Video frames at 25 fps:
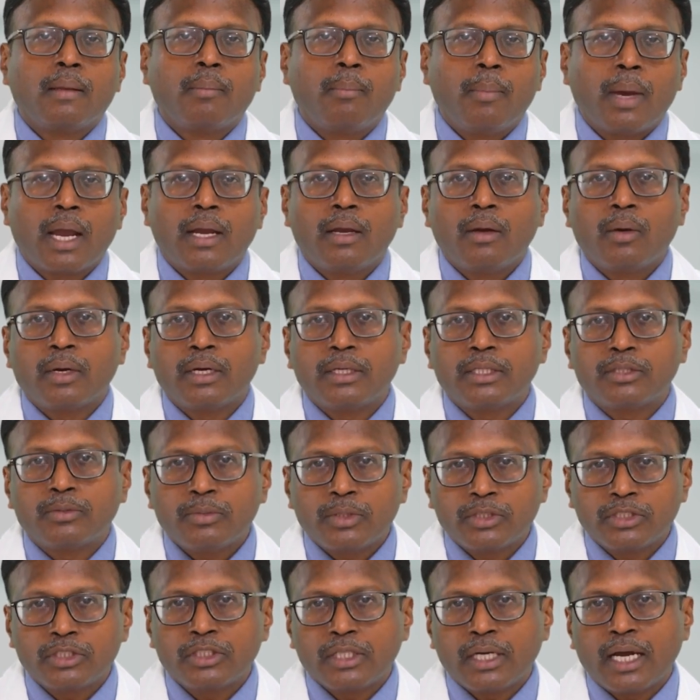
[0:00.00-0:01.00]
By doing this
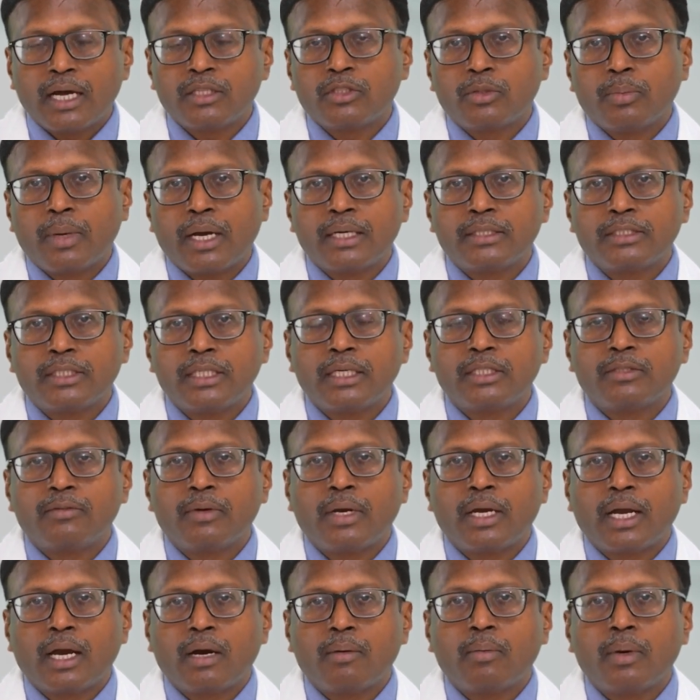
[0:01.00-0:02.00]
precision angioplasties,
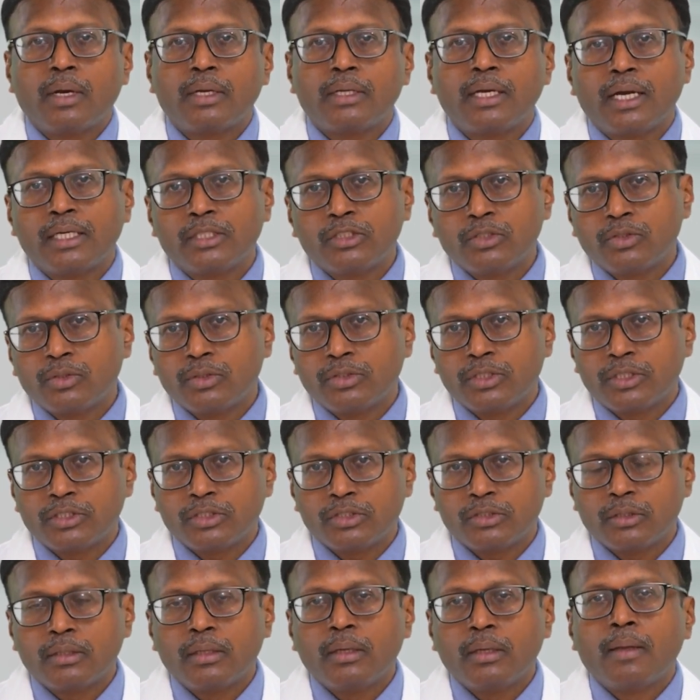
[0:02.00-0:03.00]
we can avoid the restenosis.